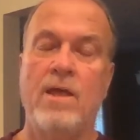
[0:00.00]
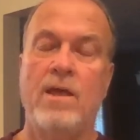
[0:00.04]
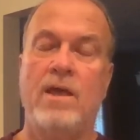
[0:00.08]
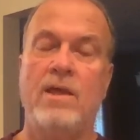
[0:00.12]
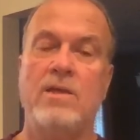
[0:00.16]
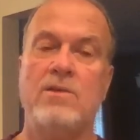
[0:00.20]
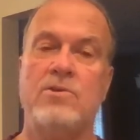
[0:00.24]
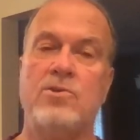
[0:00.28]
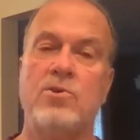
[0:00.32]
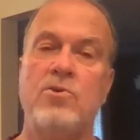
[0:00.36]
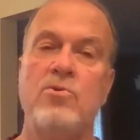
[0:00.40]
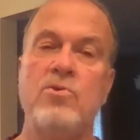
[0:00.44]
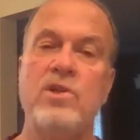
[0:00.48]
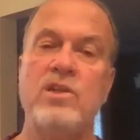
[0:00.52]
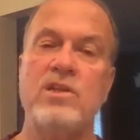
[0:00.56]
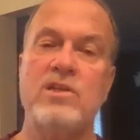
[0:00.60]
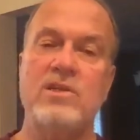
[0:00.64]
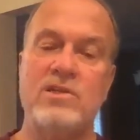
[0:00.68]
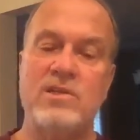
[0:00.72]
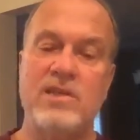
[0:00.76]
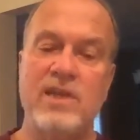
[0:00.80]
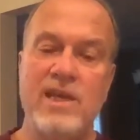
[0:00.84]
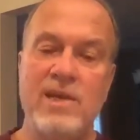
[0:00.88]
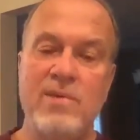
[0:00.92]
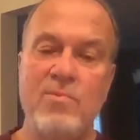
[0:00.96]
And so, in the
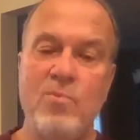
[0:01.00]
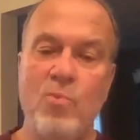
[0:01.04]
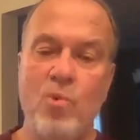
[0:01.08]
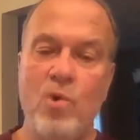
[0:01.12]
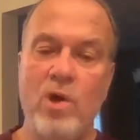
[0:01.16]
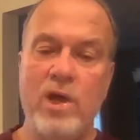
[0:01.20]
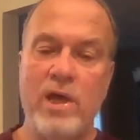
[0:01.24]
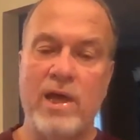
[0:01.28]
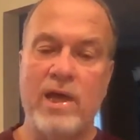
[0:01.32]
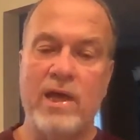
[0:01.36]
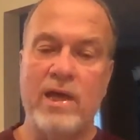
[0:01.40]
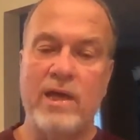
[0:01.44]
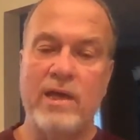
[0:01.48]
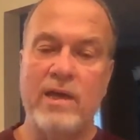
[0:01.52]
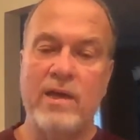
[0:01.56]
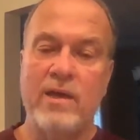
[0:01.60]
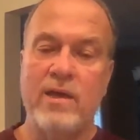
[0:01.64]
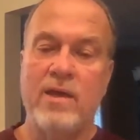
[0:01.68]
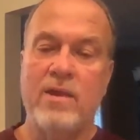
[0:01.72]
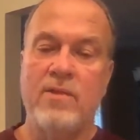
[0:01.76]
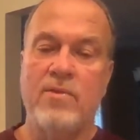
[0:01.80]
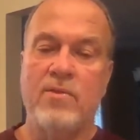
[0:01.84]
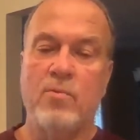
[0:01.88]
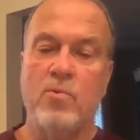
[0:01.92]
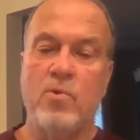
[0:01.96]
same way,
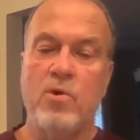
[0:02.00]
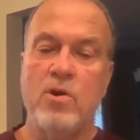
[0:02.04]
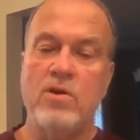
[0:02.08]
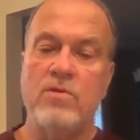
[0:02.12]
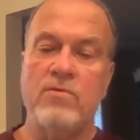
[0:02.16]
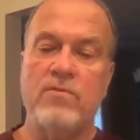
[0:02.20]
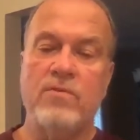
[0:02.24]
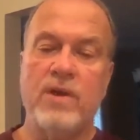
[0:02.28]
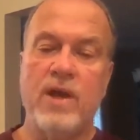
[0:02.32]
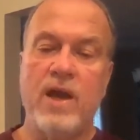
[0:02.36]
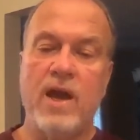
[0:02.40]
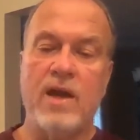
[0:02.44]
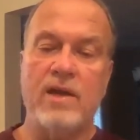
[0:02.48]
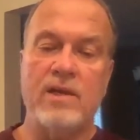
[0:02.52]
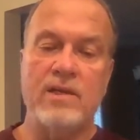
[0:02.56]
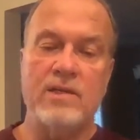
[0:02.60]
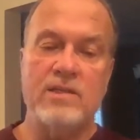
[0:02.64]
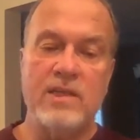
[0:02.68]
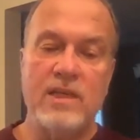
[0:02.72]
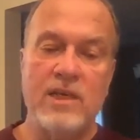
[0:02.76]
the Word of God is